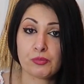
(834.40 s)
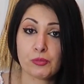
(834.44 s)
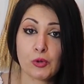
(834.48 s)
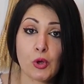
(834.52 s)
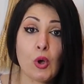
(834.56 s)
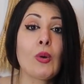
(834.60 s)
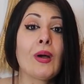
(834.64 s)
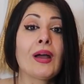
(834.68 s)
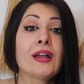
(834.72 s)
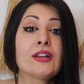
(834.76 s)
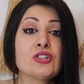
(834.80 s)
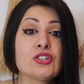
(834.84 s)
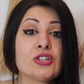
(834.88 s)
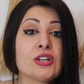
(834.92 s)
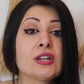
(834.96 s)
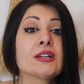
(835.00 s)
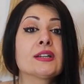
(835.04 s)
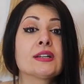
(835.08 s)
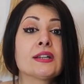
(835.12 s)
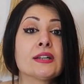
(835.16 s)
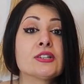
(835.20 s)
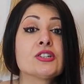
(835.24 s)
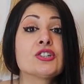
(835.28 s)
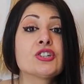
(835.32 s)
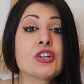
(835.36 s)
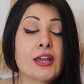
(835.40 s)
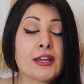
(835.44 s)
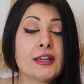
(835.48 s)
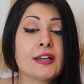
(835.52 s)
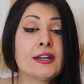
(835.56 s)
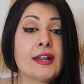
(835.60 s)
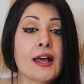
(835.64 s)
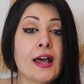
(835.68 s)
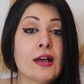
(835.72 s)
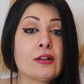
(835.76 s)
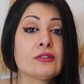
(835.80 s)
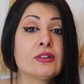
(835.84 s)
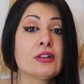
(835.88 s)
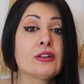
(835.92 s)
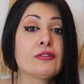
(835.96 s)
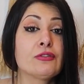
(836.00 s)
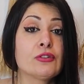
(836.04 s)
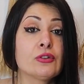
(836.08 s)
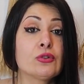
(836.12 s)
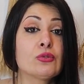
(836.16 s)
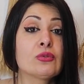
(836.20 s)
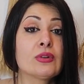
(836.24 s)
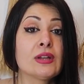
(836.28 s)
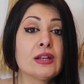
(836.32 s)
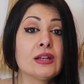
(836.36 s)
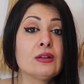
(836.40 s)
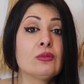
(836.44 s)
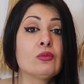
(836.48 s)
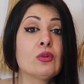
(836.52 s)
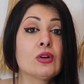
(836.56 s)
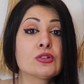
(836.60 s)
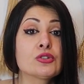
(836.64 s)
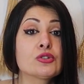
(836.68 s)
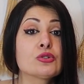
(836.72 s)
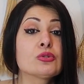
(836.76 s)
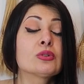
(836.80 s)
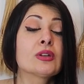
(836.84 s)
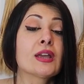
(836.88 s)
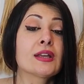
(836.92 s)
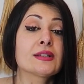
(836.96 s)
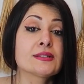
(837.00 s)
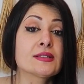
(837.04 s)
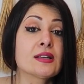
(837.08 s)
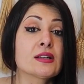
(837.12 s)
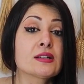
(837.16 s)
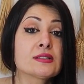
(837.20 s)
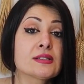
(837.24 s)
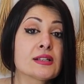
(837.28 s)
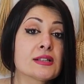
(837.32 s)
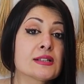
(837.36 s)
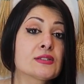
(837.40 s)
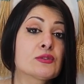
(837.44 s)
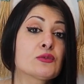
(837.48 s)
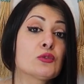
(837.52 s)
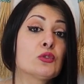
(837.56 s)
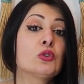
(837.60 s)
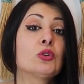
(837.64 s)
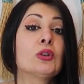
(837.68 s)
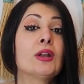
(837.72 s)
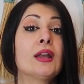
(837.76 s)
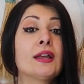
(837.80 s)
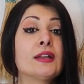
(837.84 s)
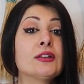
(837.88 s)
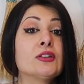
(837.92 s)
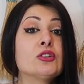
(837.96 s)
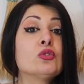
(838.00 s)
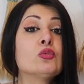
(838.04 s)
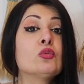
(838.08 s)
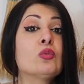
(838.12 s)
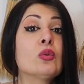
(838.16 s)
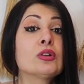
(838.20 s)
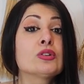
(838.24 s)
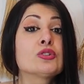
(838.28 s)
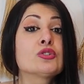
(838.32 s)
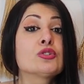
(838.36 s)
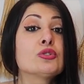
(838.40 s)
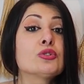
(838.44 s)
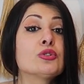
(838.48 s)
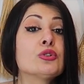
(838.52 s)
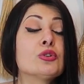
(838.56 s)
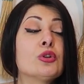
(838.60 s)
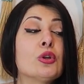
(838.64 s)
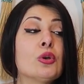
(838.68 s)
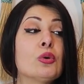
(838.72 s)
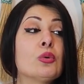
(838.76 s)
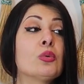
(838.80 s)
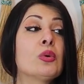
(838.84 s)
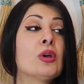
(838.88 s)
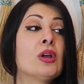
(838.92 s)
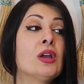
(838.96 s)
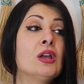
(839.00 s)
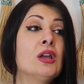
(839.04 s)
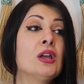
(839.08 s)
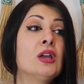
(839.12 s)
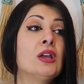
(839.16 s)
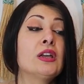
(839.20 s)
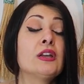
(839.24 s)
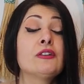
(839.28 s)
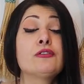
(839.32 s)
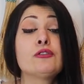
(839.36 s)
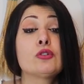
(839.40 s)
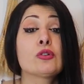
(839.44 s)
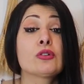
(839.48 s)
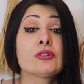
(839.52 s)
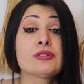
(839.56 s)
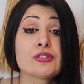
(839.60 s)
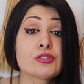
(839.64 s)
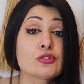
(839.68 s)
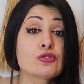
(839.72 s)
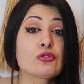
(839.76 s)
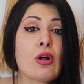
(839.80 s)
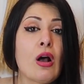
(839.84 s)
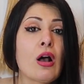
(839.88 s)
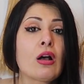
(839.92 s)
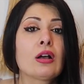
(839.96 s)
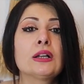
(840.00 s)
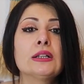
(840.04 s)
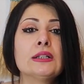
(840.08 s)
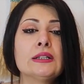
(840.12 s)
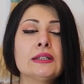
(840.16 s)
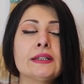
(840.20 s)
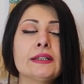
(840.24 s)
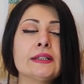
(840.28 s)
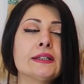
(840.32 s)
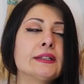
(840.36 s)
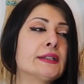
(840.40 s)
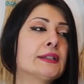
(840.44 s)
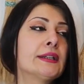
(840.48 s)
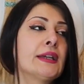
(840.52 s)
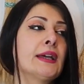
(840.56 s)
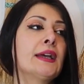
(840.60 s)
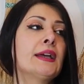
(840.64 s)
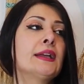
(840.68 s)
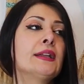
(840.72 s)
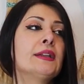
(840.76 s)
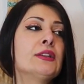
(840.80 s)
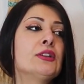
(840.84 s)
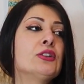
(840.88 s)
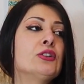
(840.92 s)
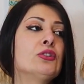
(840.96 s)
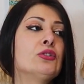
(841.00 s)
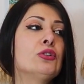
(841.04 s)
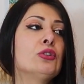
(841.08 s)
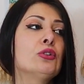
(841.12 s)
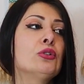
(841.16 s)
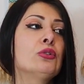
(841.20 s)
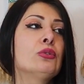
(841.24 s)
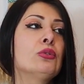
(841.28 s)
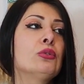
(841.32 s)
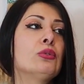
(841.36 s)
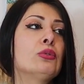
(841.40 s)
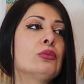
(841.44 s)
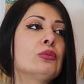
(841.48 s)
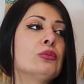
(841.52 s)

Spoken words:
go and check it out if you really want to get successful, and you want to, you know, if you're struggling and, you know,